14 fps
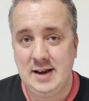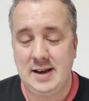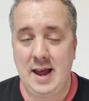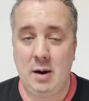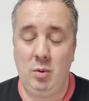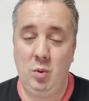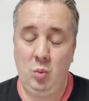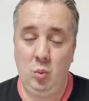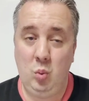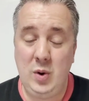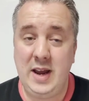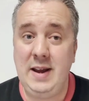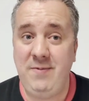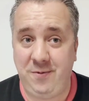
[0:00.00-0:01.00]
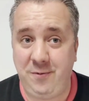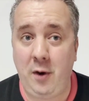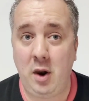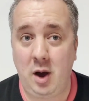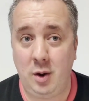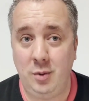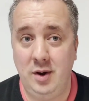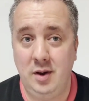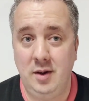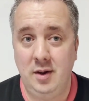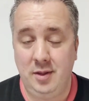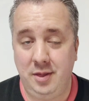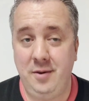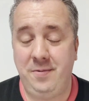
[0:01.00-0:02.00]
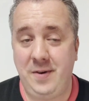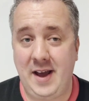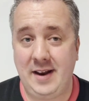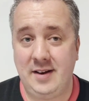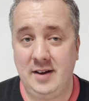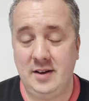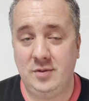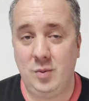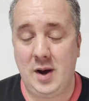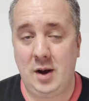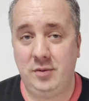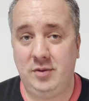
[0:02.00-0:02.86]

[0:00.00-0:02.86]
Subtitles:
Now, we follow the Fed as well.